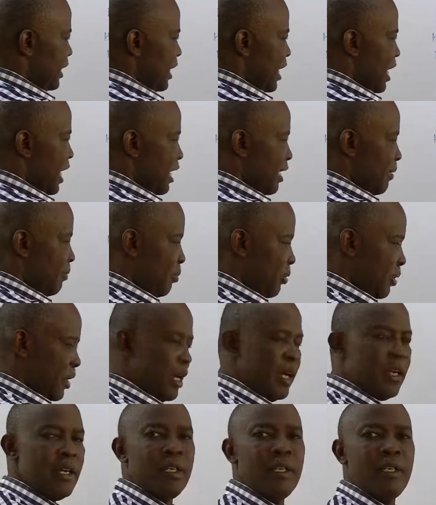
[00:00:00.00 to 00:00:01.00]

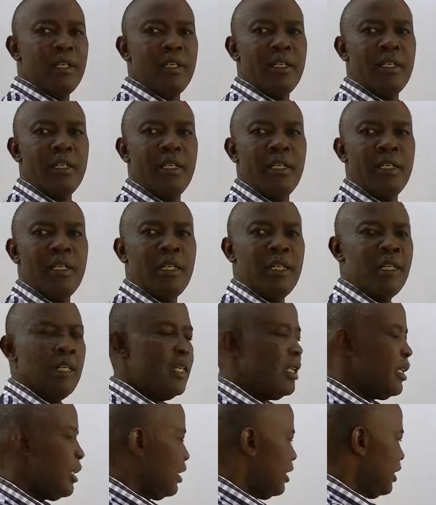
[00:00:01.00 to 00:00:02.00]
non-polar.
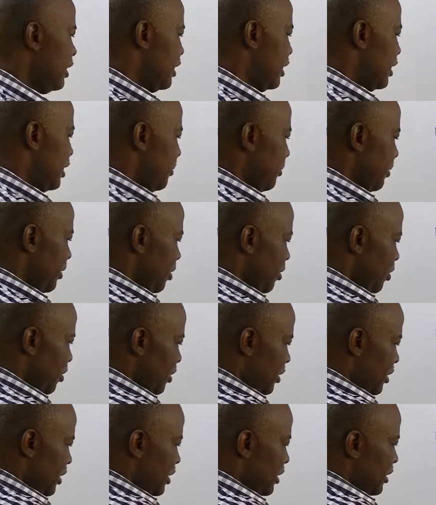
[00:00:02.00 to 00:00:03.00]
This is
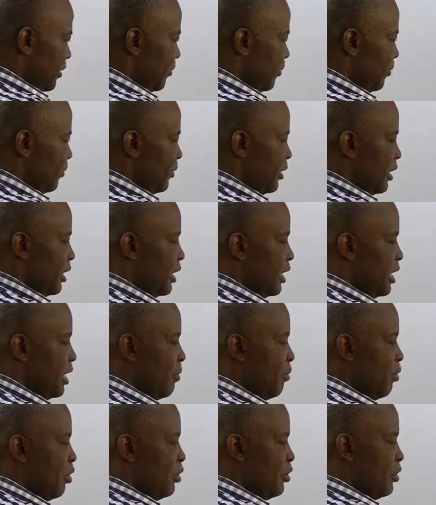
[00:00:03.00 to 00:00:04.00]
because the
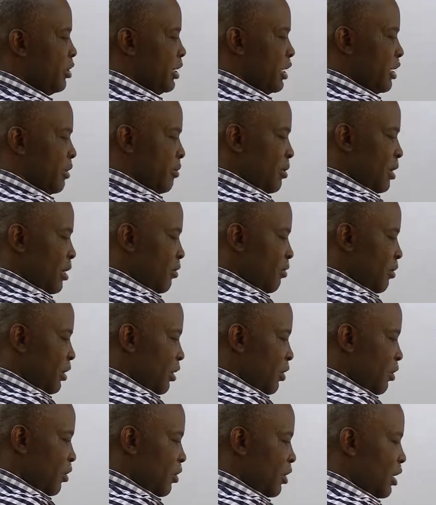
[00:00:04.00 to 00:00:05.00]
molecule is
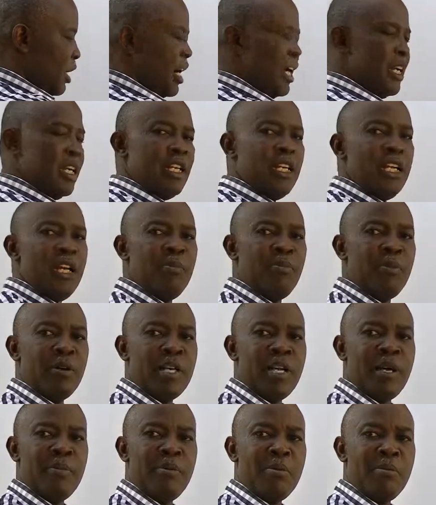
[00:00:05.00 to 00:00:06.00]
symmetrical and the
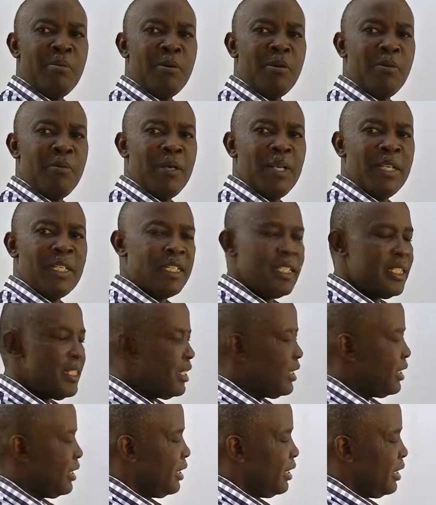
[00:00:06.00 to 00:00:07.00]
dipole-dipole
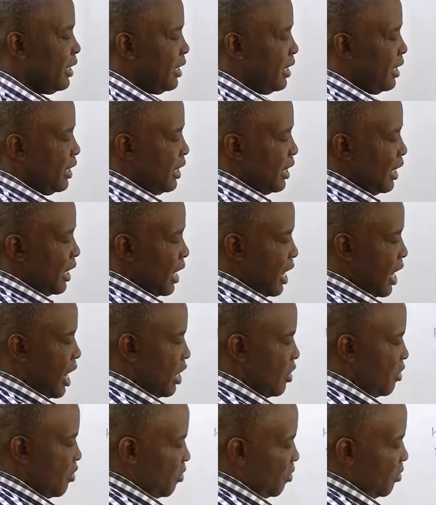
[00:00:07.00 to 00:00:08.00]
moments
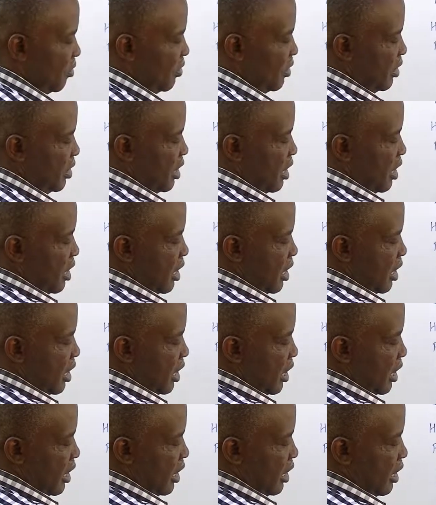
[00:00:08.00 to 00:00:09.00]
cancel.
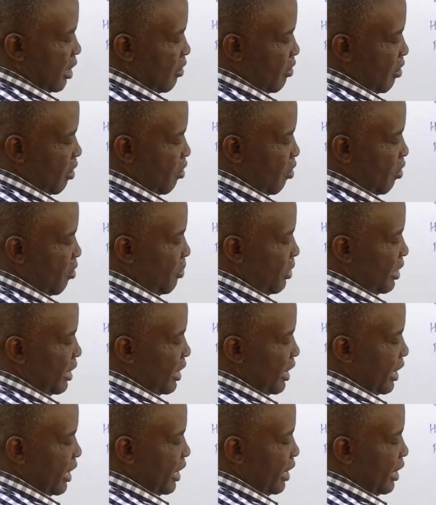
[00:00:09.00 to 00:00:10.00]
In
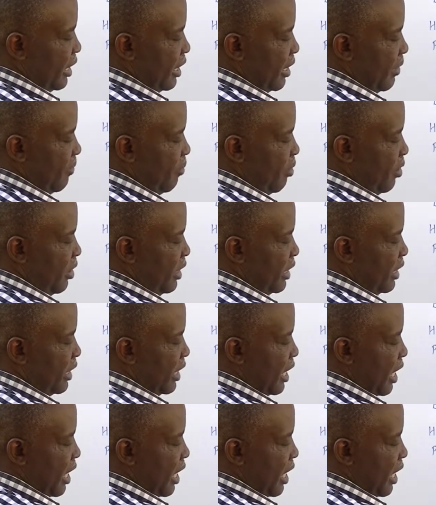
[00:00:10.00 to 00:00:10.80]
tetrachloromethane, the bonds